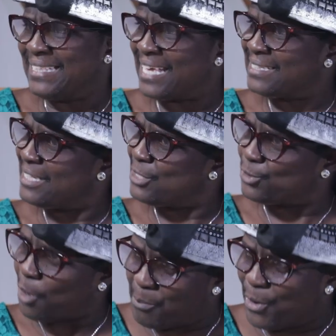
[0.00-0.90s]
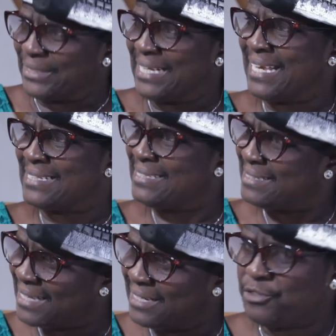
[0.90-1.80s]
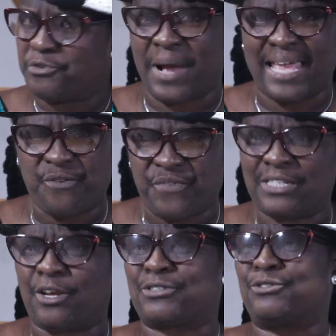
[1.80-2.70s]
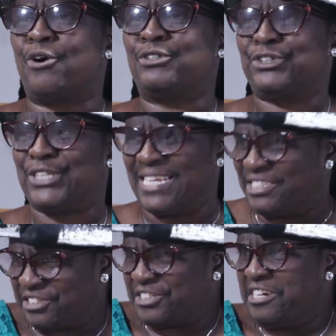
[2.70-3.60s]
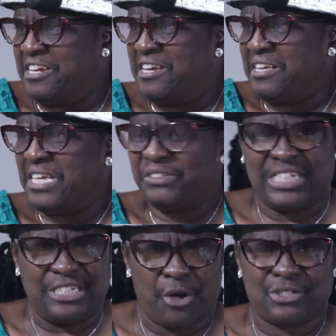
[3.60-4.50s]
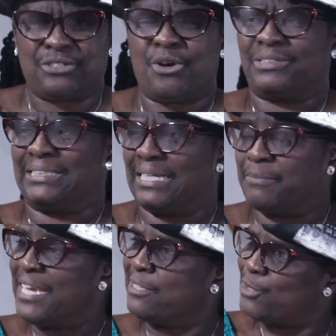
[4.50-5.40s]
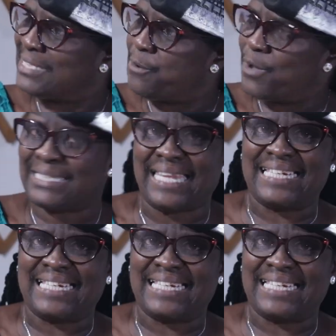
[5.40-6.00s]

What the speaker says: they are still stubborn and they are still telling you, well, if he does not change, if she does not change. But in those days, it wasn't